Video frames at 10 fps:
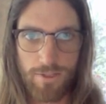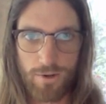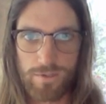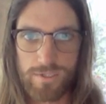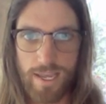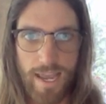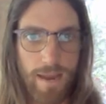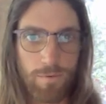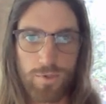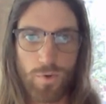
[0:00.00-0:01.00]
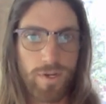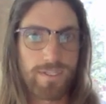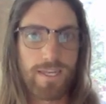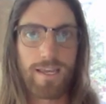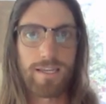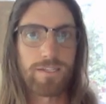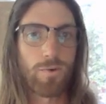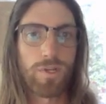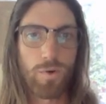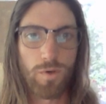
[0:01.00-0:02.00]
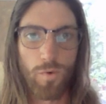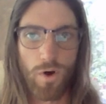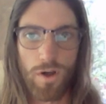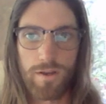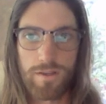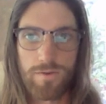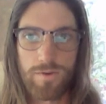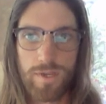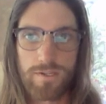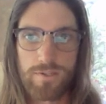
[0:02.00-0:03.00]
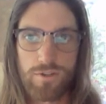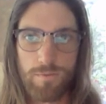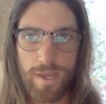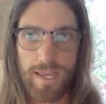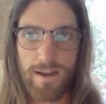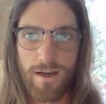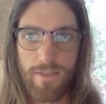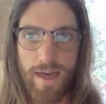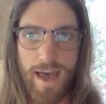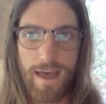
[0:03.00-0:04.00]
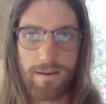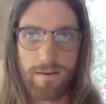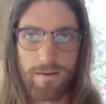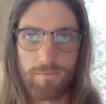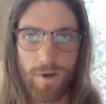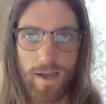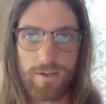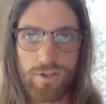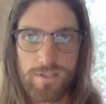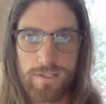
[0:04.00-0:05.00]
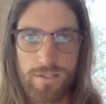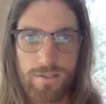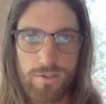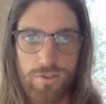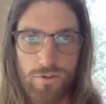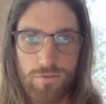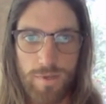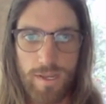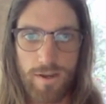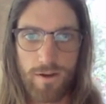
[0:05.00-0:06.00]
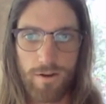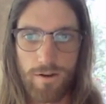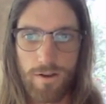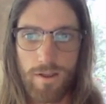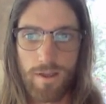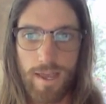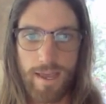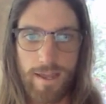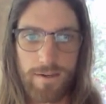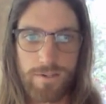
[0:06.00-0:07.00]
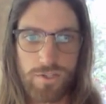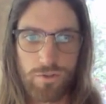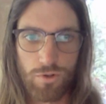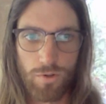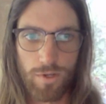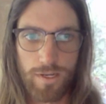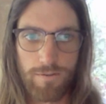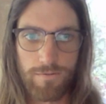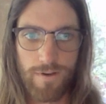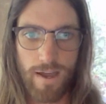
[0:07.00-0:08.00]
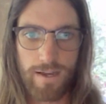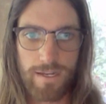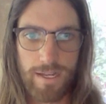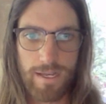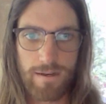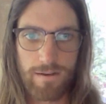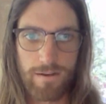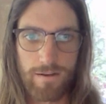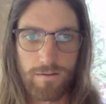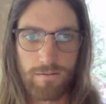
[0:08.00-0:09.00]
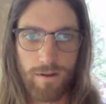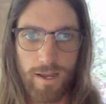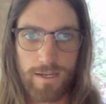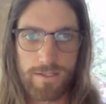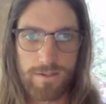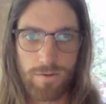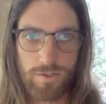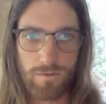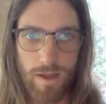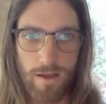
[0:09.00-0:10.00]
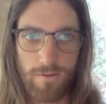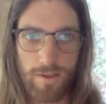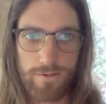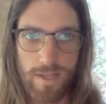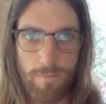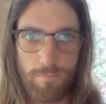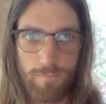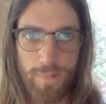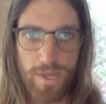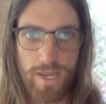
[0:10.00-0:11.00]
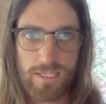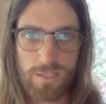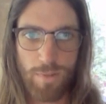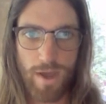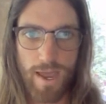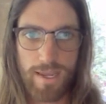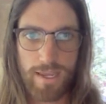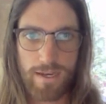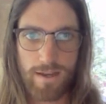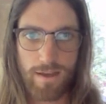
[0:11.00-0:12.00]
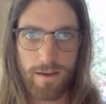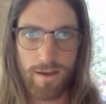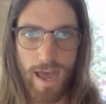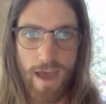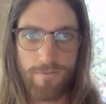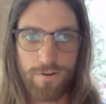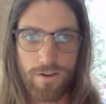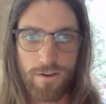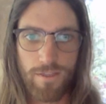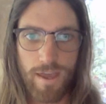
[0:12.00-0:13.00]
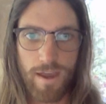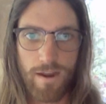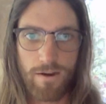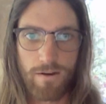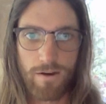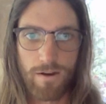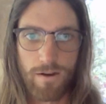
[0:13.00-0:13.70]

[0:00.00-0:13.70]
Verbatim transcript: Thursday, April 22nd, 2021, you could zoom in on that by adjusting the zoom here and scrolling and finding it, right? So it's around, there's that big spike in uh, Africa there